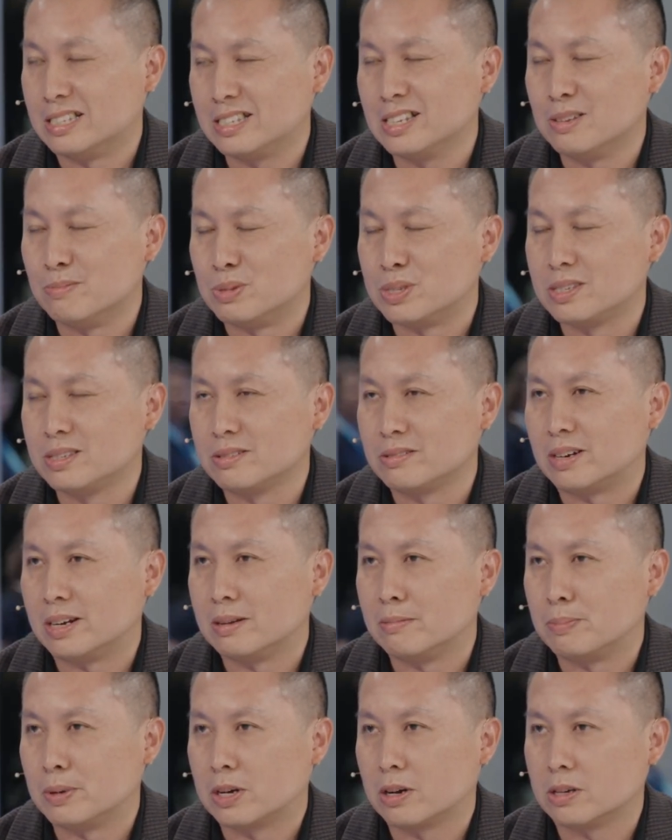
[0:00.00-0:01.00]
it seems,
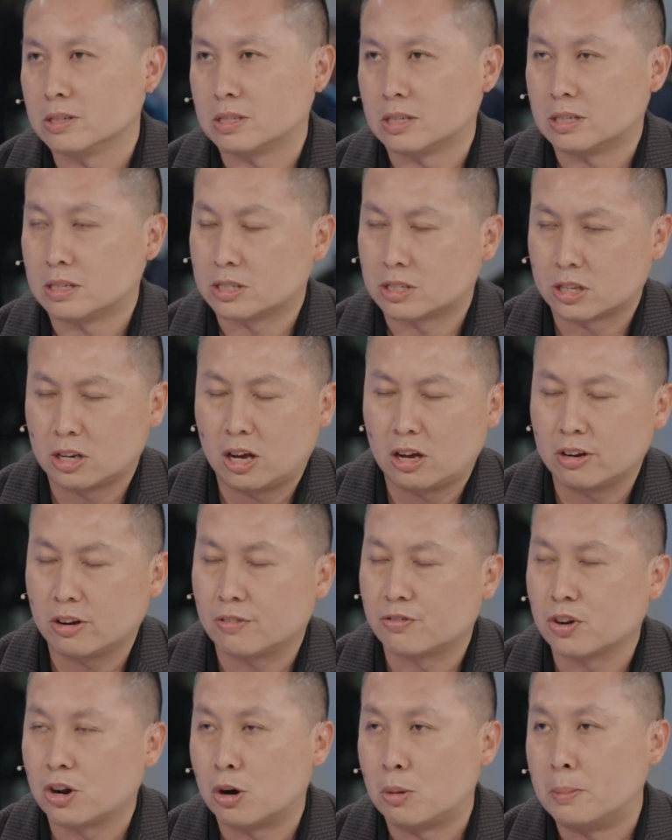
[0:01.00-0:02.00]
right? Because there's a lot
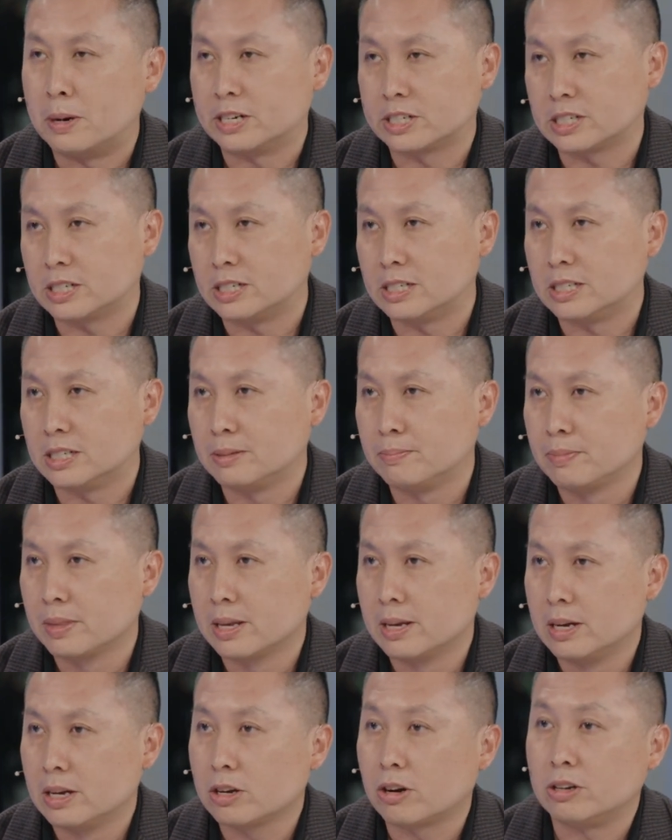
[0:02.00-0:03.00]
of commercial
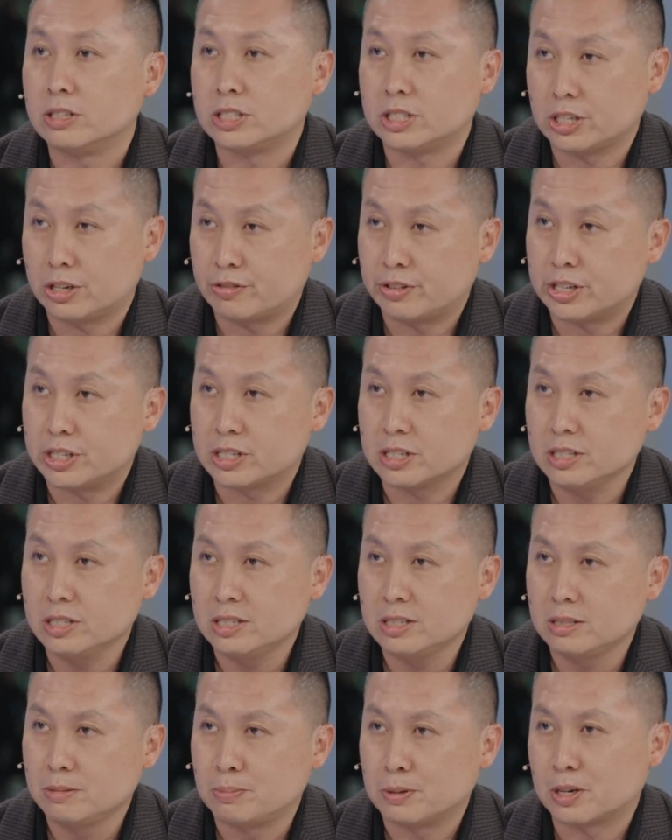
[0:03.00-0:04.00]
considerations